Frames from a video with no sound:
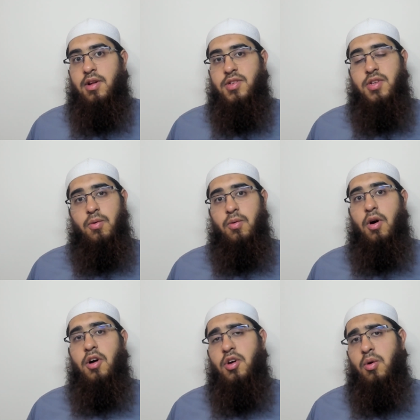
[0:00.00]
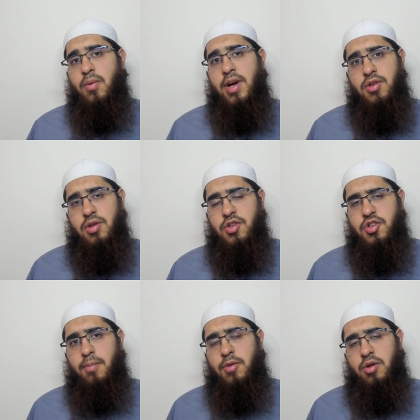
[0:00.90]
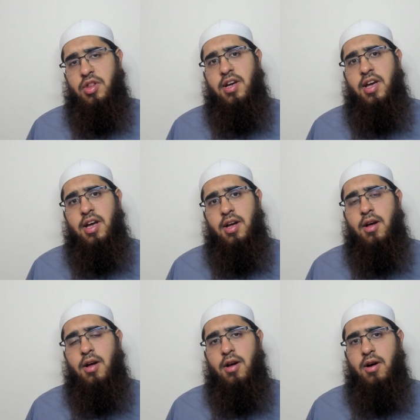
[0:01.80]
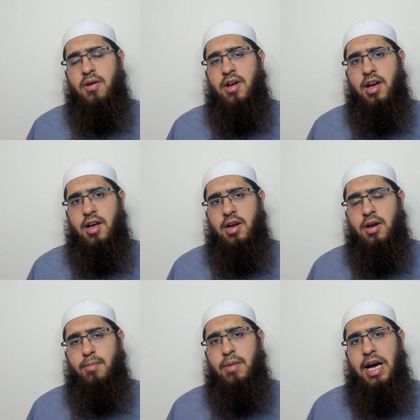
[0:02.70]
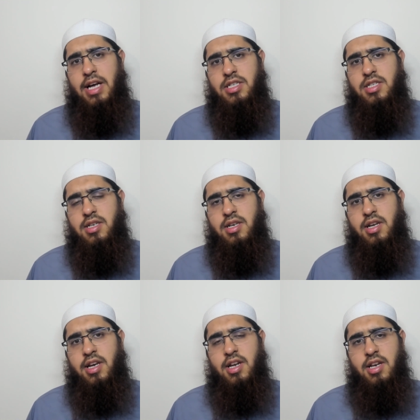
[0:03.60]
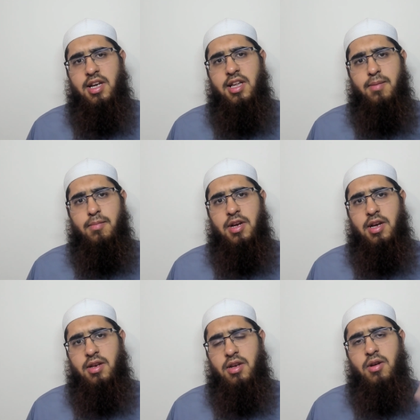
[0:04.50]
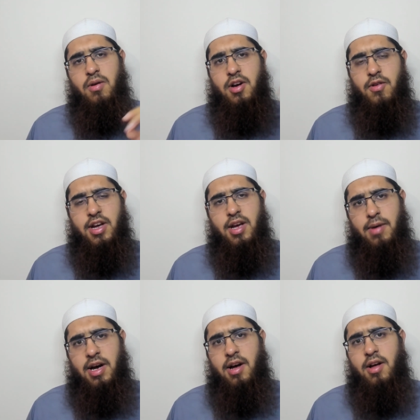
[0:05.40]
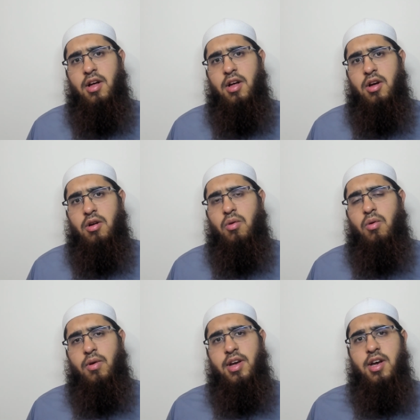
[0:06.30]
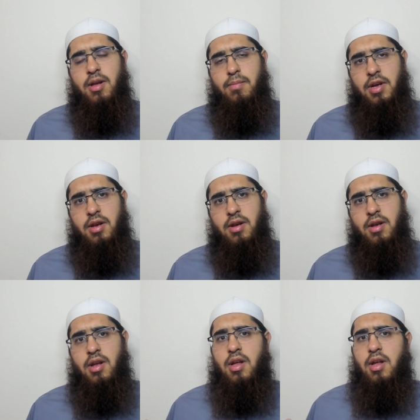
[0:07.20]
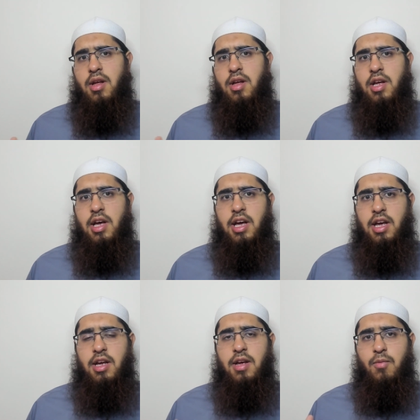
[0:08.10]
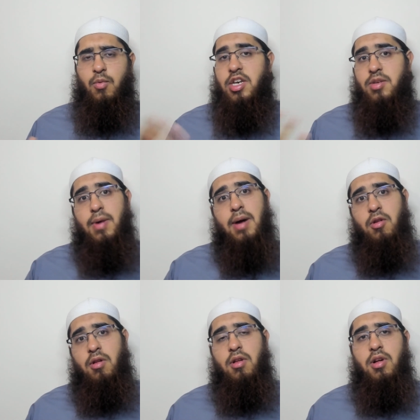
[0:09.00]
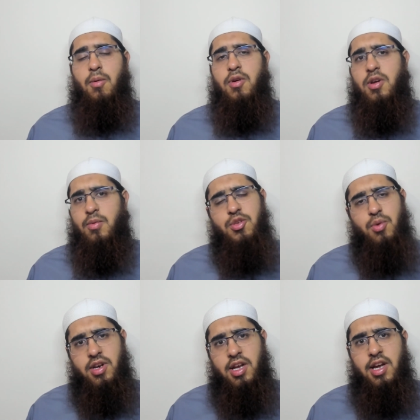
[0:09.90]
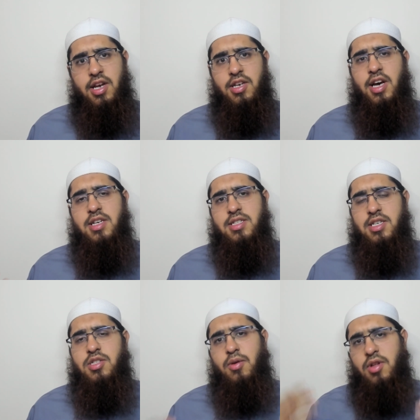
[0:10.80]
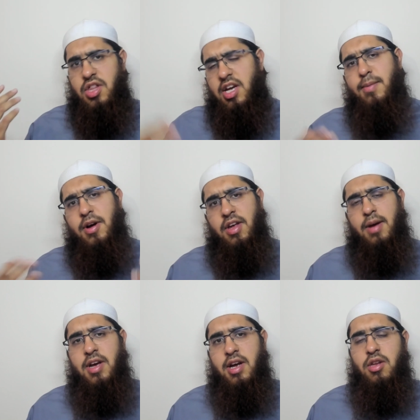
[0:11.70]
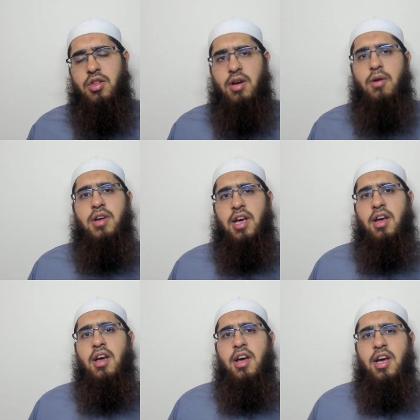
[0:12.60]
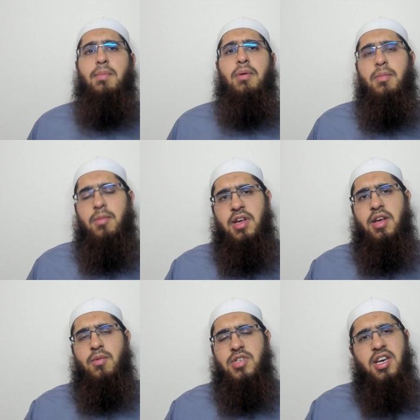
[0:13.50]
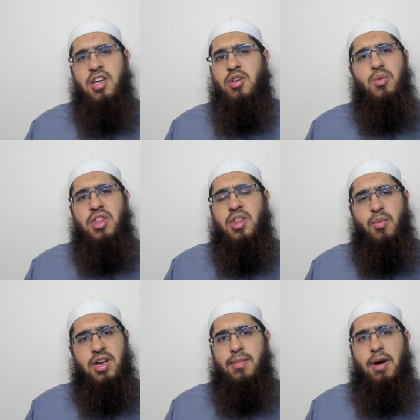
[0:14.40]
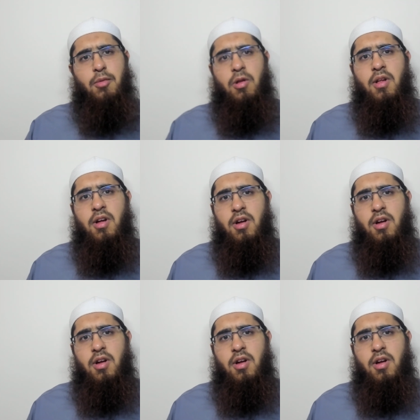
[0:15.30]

So on your way to the shop, you're thinking, okay, bat, it can either mean, a cricket bat, or it can mean a winged mammal. I wonder which one he intends. And so you think about it a bit and you think, okay, what's he going to do with the winged mammal,